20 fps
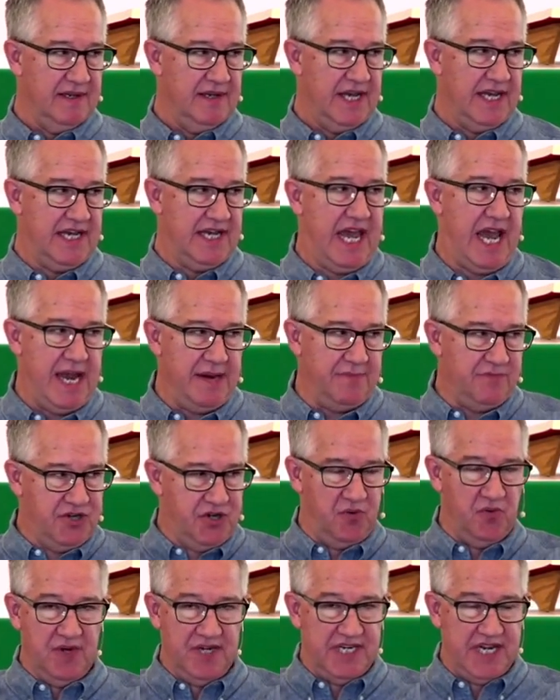He came
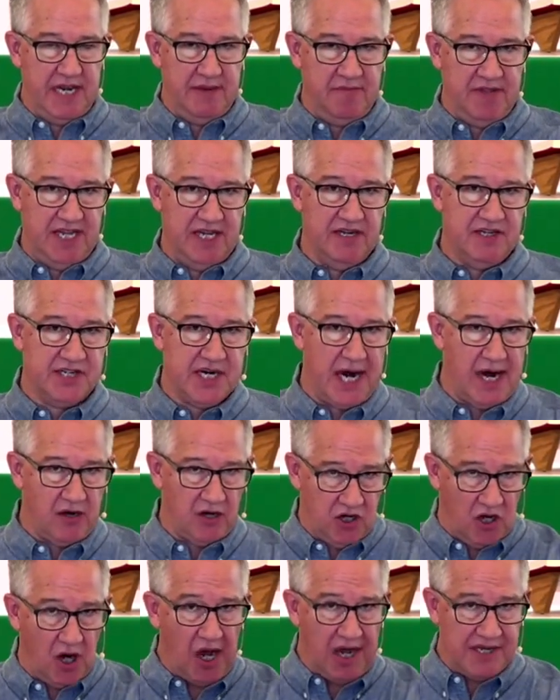to redeem the
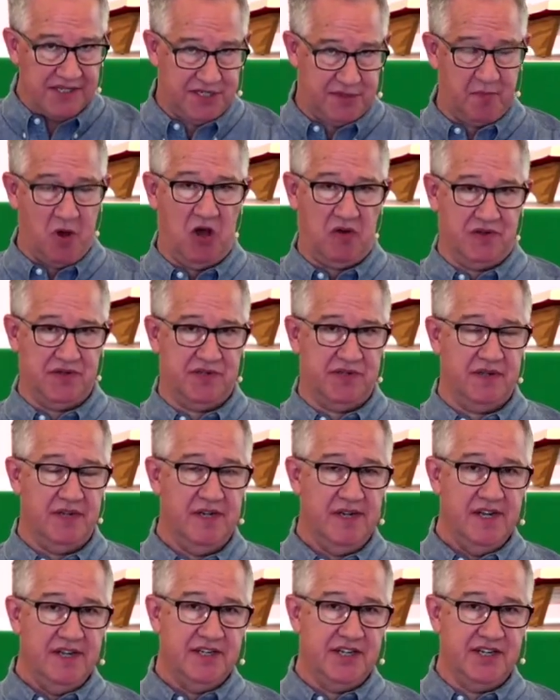entire cosmos,
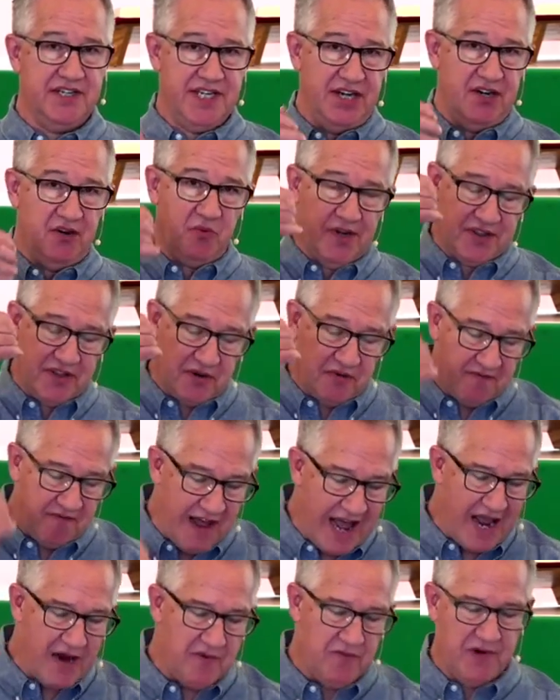to deal with the
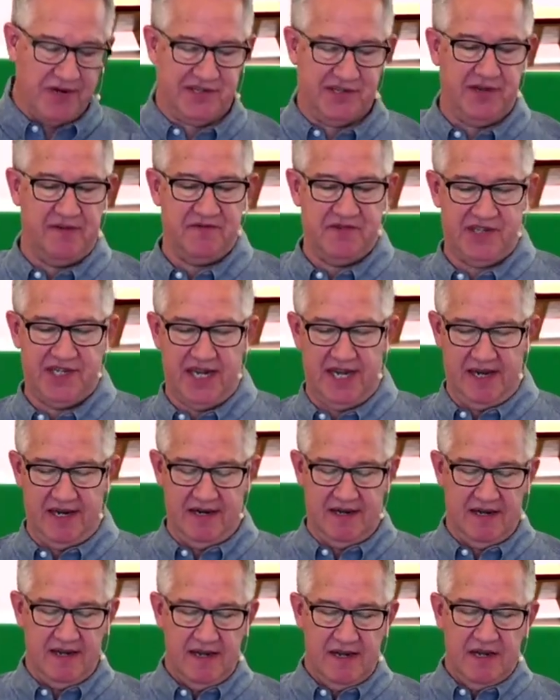virus of sin,
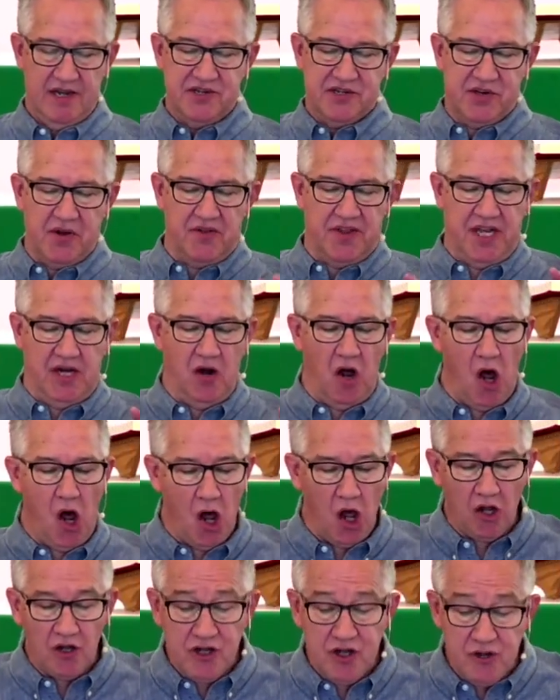so that
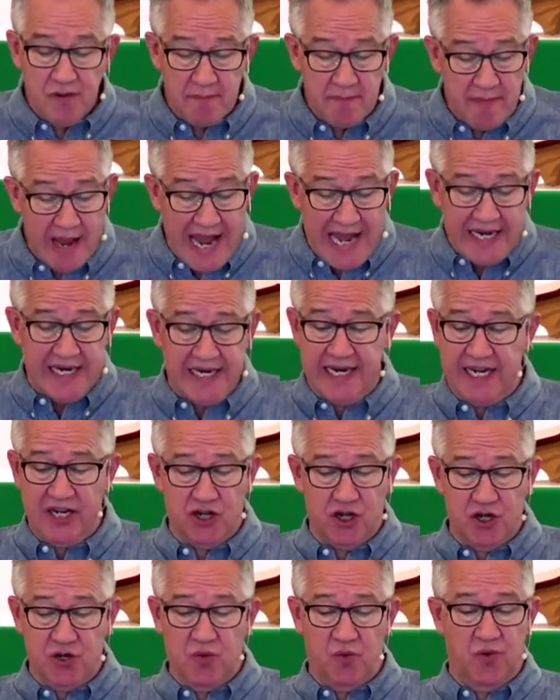all humanity
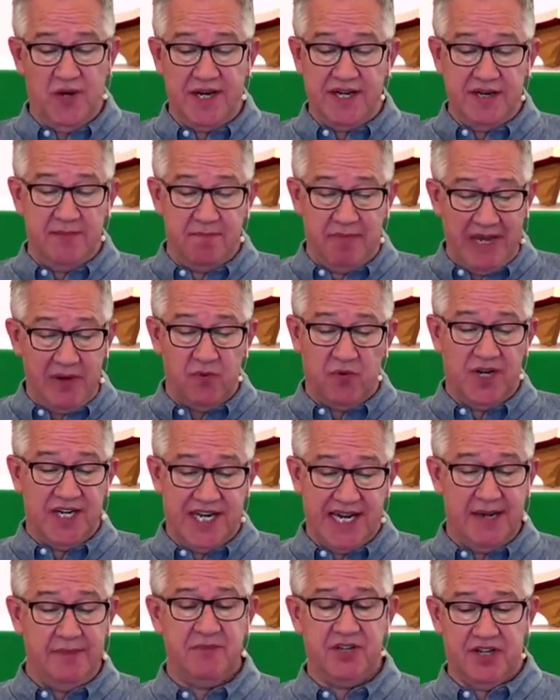could re- be
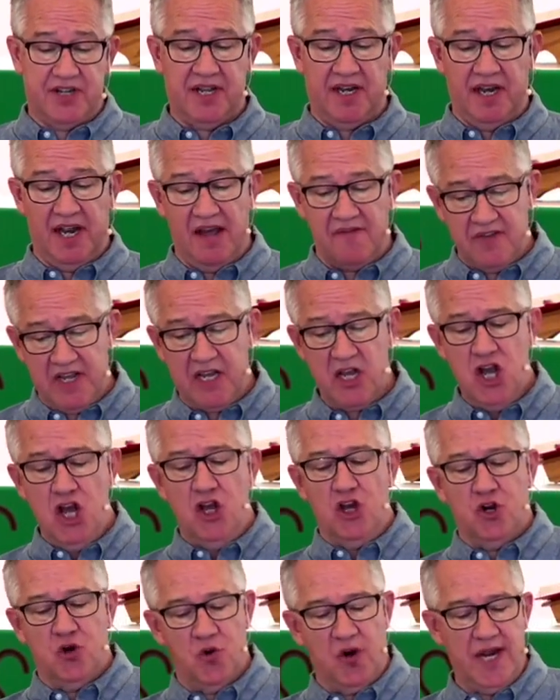redeemed to the loving,
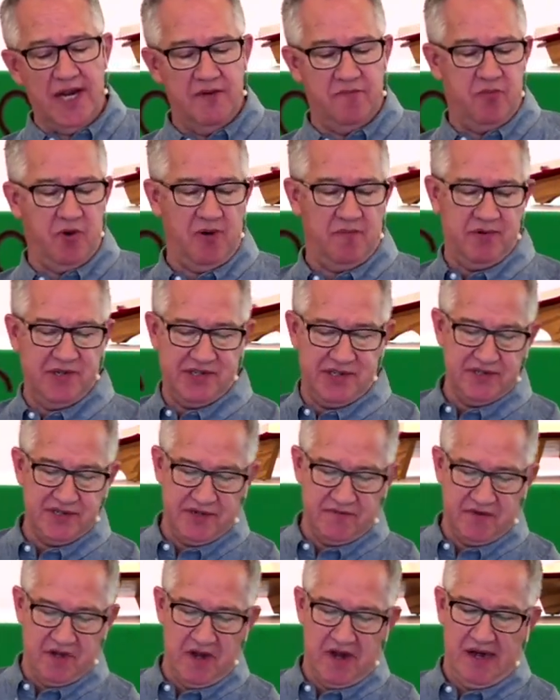creative
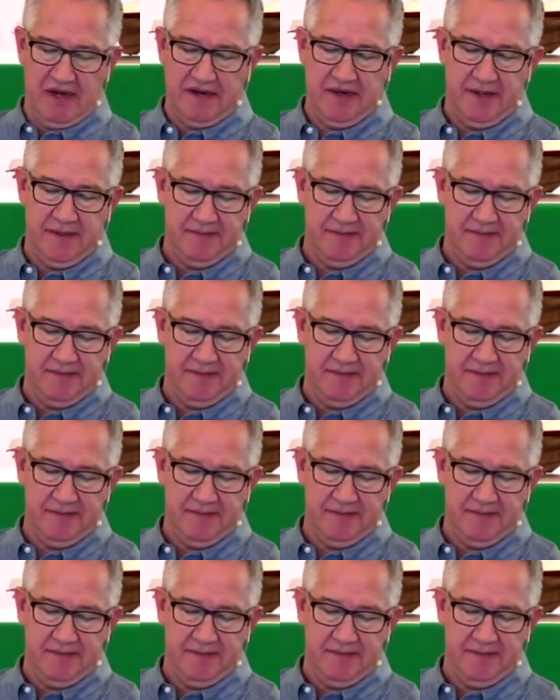purposes of God.